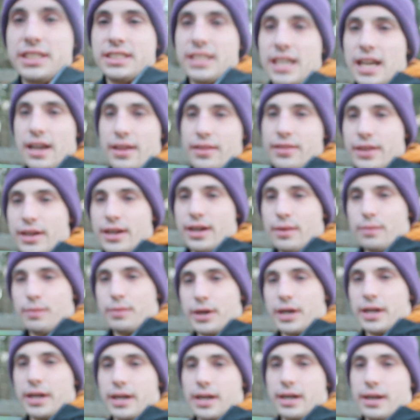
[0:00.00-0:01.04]
sound there
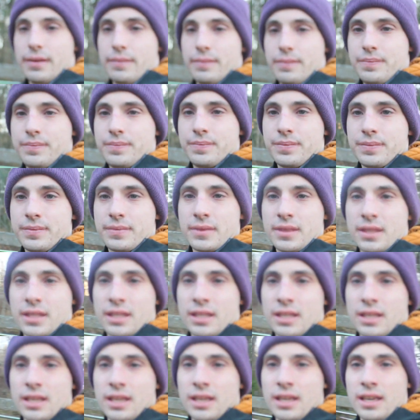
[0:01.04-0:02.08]
but um,
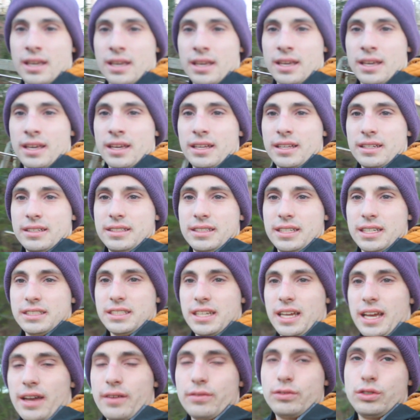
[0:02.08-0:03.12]

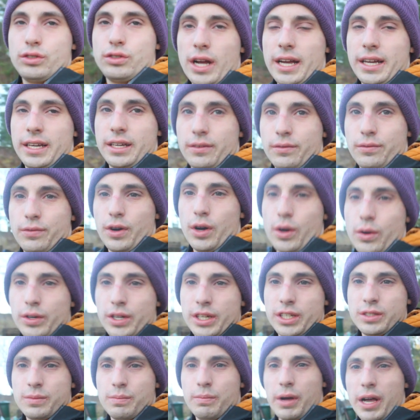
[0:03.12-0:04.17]
doesn't have tracking
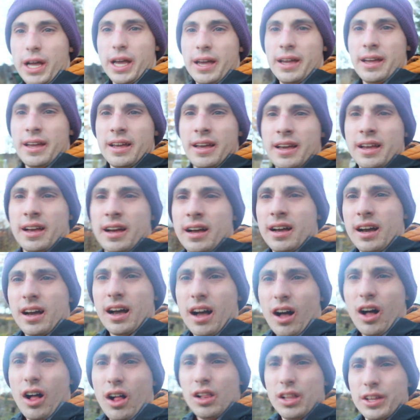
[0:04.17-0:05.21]
focus but
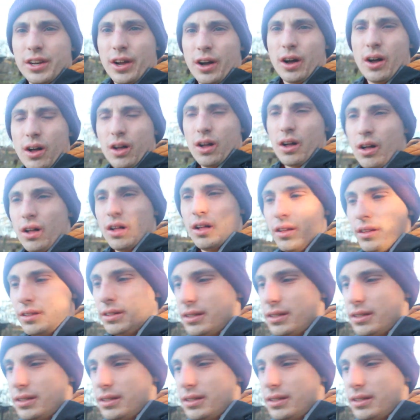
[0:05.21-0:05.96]
all in all